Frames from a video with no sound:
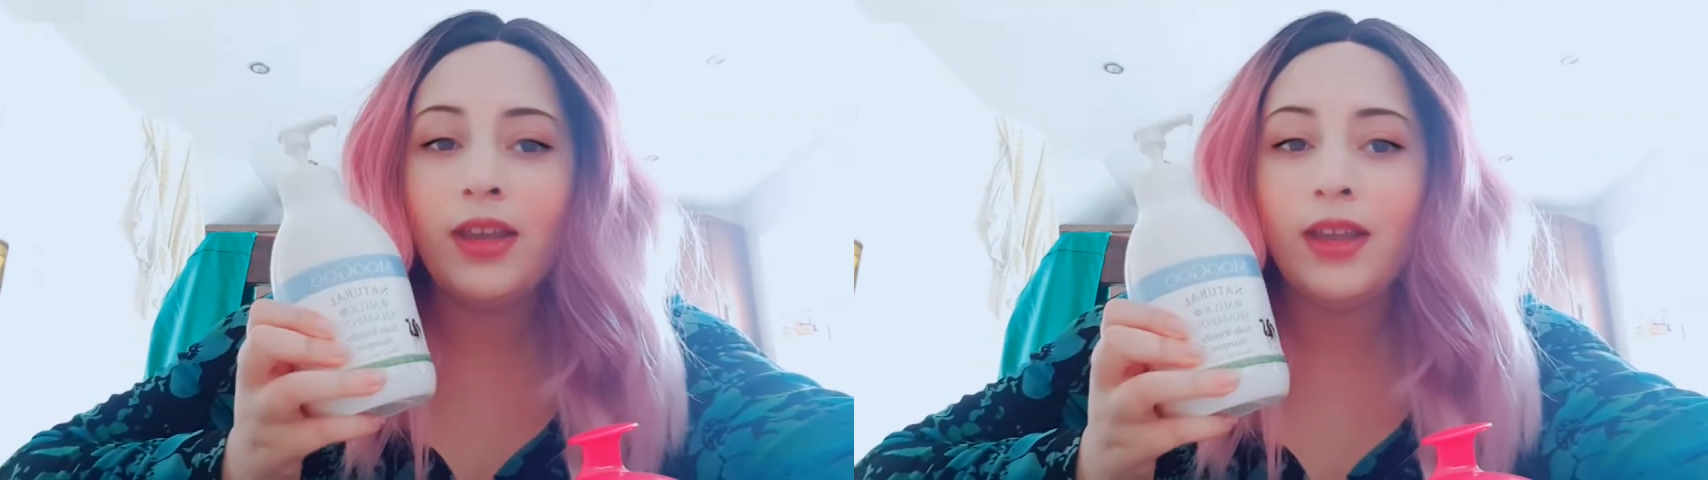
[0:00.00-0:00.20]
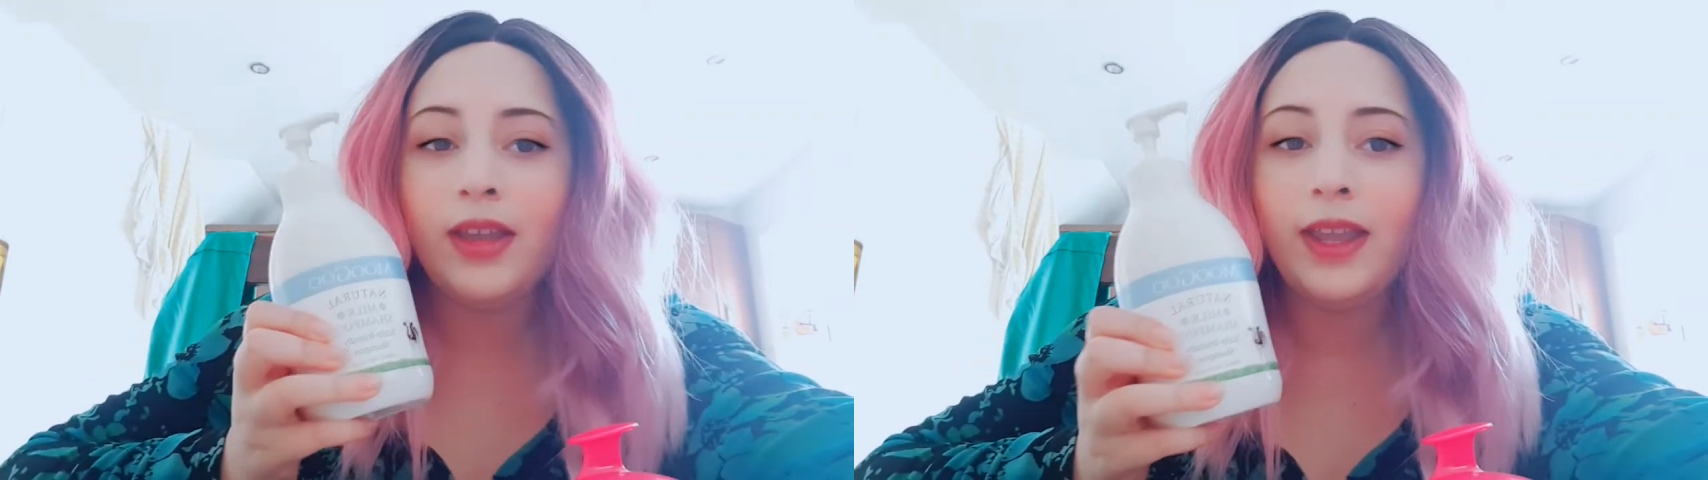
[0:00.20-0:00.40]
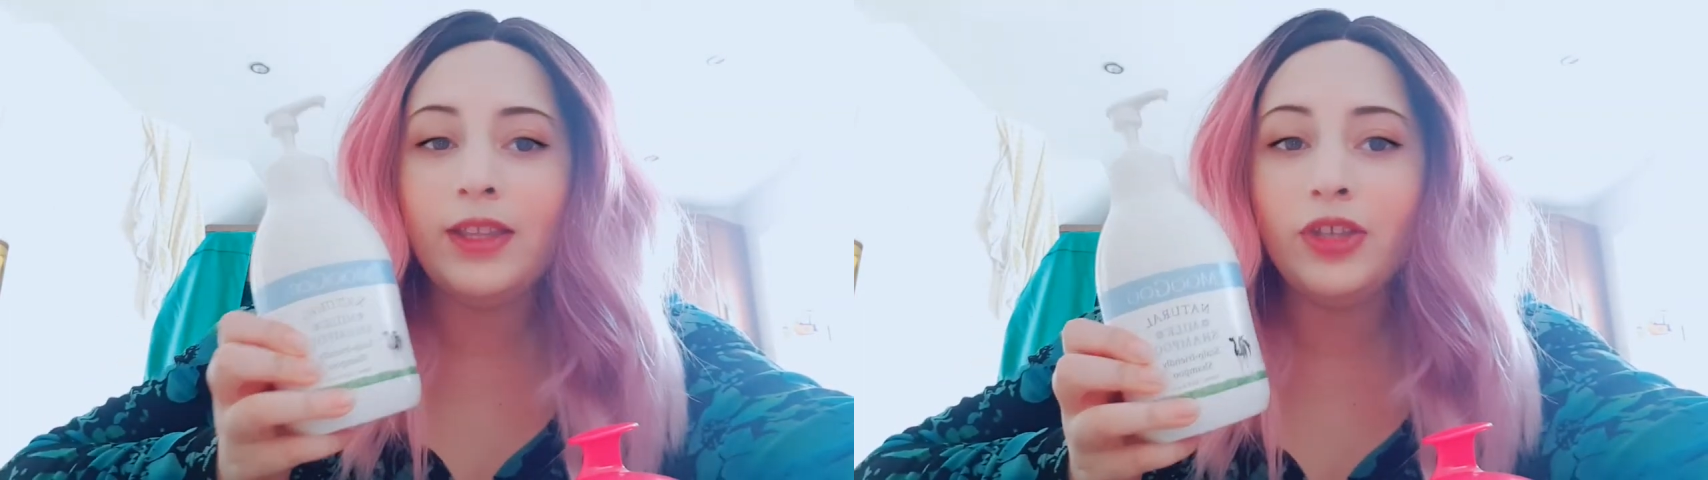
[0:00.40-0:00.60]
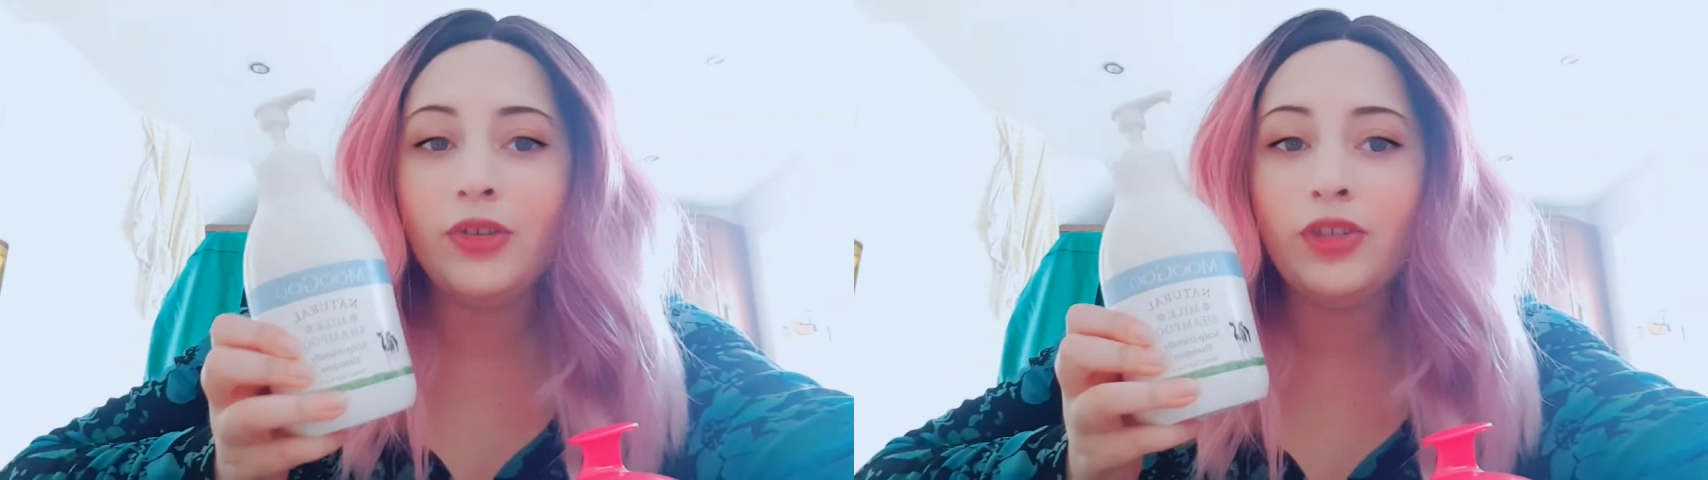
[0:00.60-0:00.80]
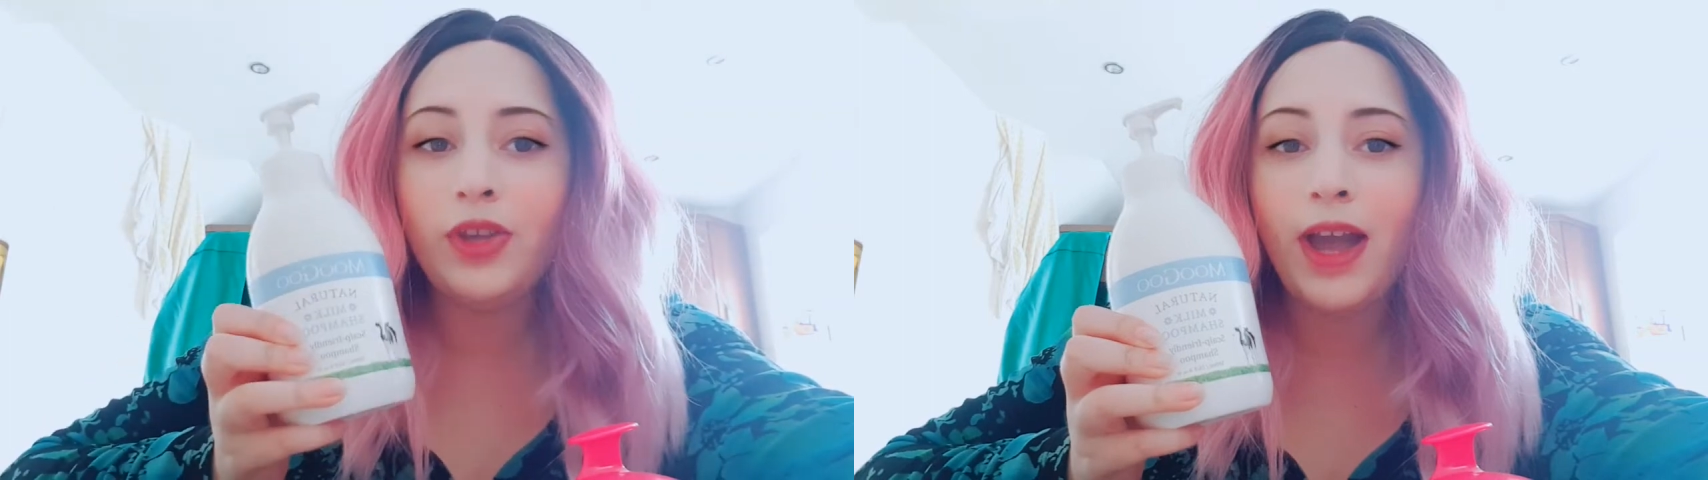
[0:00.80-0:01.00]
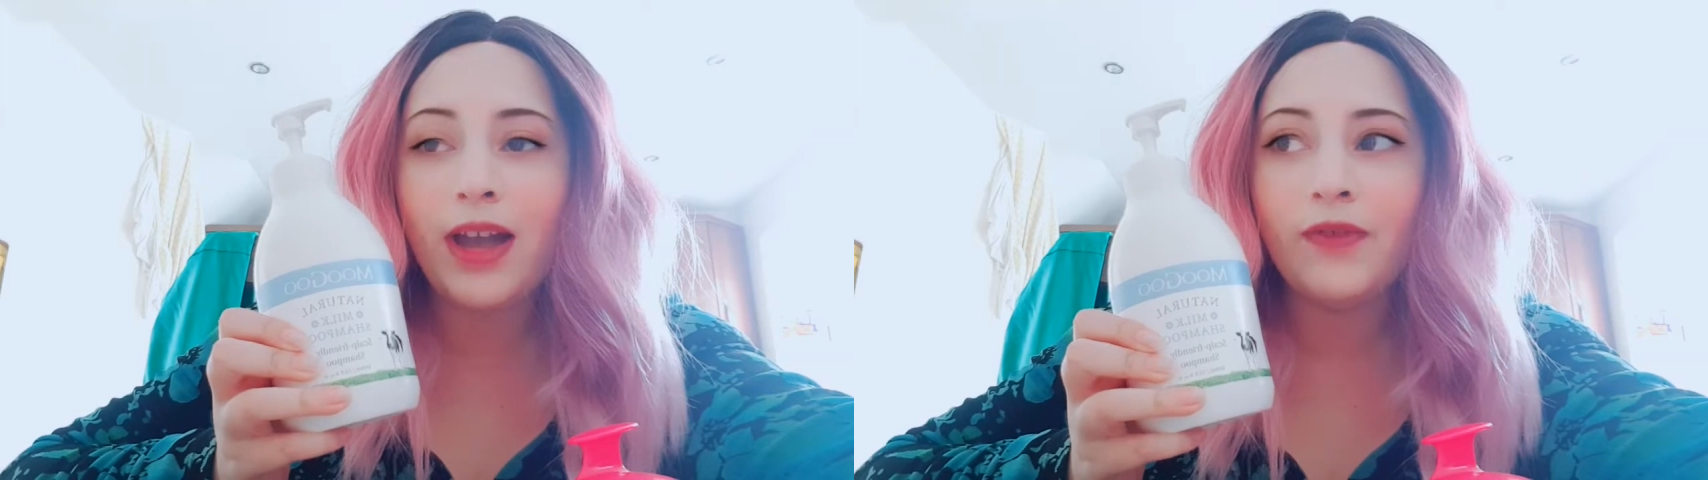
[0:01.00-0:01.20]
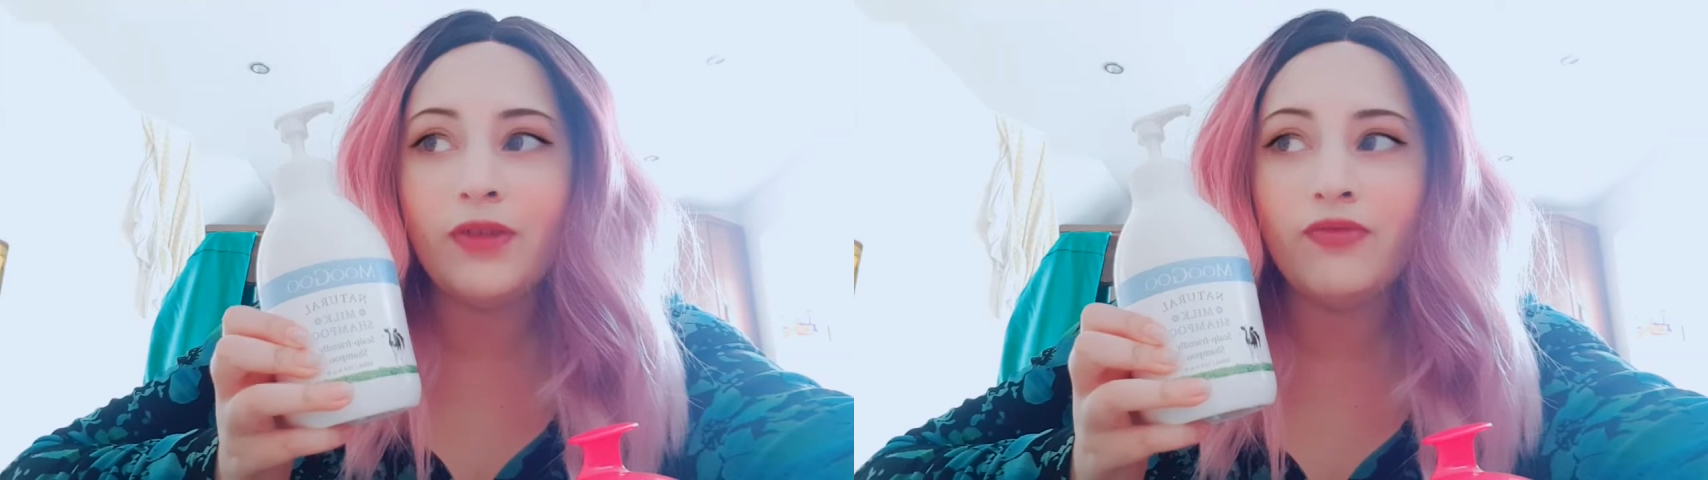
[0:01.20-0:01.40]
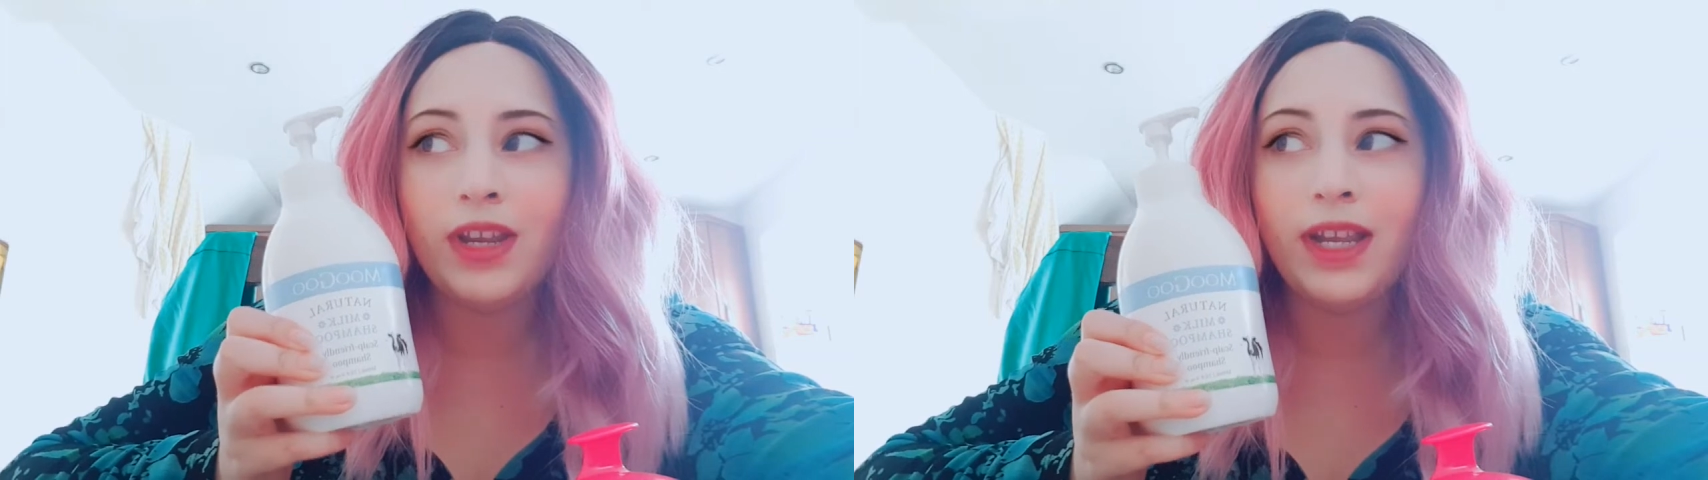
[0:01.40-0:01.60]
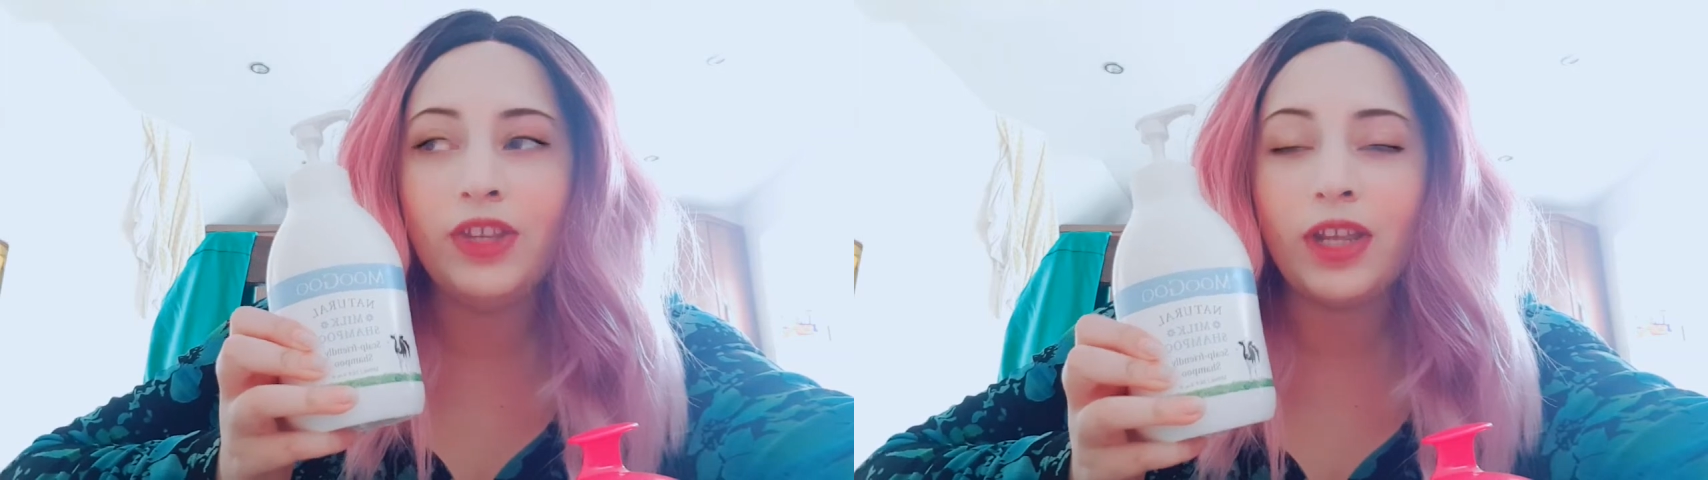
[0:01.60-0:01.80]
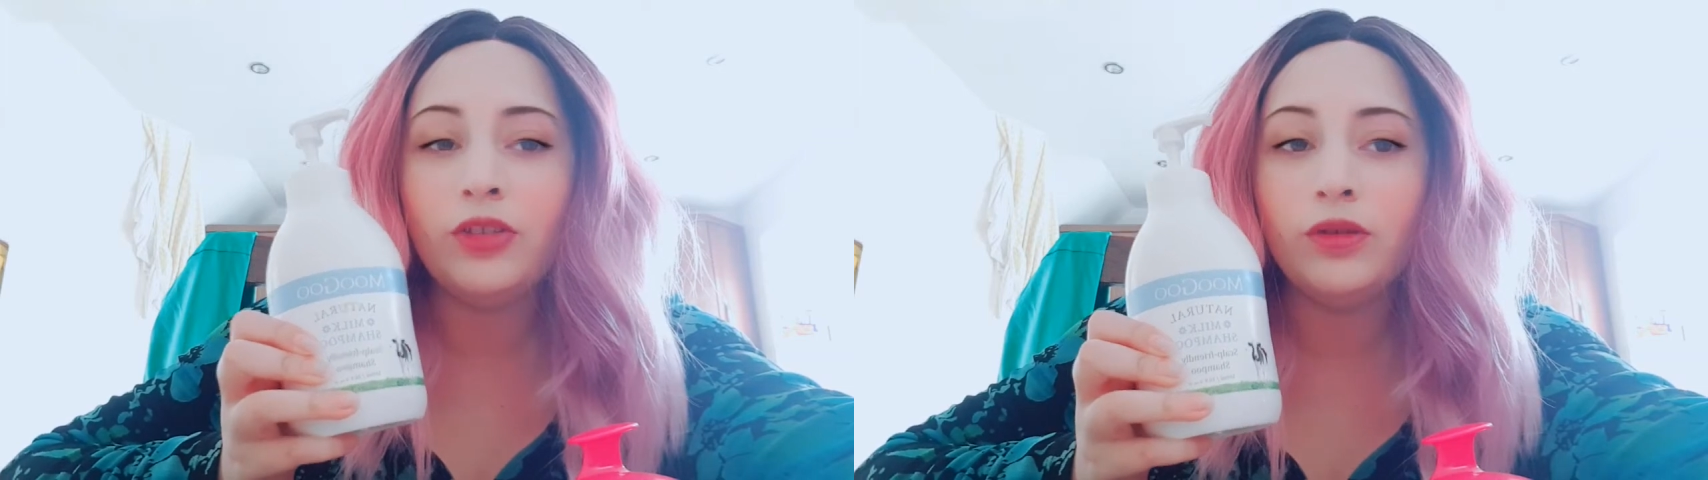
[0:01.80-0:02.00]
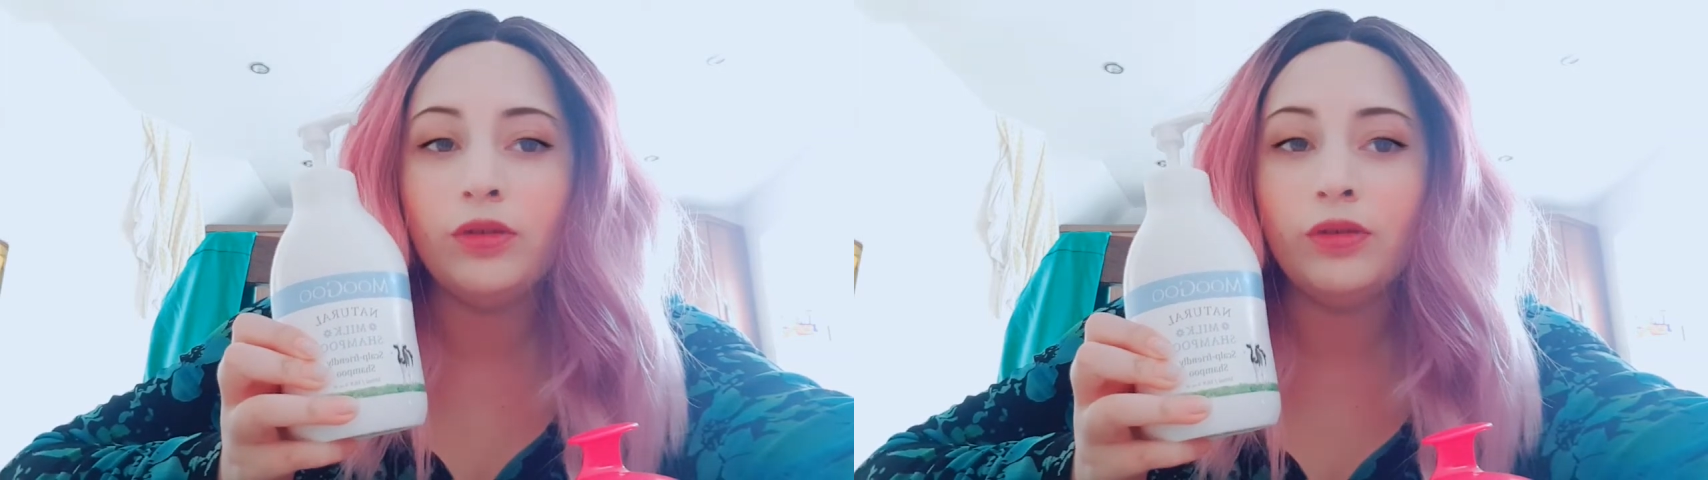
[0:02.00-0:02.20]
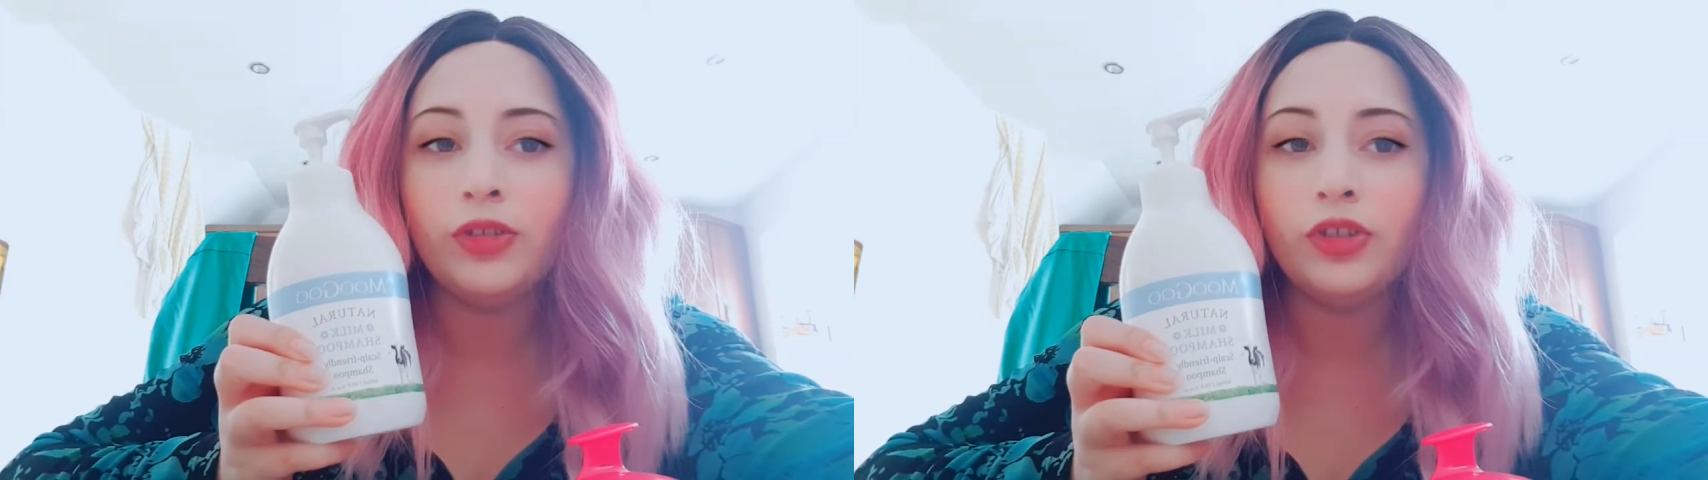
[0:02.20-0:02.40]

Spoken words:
it's good to have a really gentle